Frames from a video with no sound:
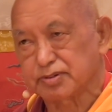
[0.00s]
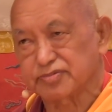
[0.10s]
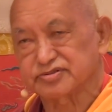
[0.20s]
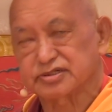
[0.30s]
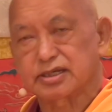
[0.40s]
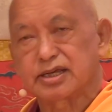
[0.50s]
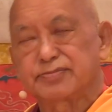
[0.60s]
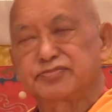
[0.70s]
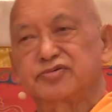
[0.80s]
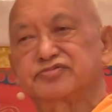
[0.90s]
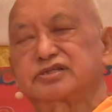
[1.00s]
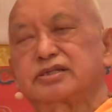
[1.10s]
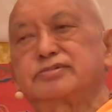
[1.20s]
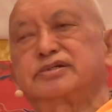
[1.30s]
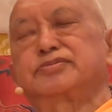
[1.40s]
perfectly
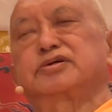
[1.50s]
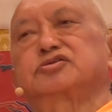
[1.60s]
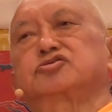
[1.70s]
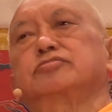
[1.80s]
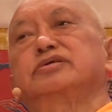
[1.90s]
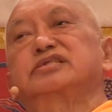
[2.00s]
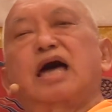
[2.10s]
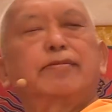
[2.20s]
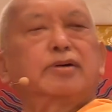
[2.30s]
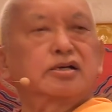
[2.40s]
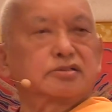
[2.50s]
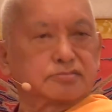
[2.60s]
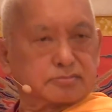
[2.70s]
rebirth, to meet dharma,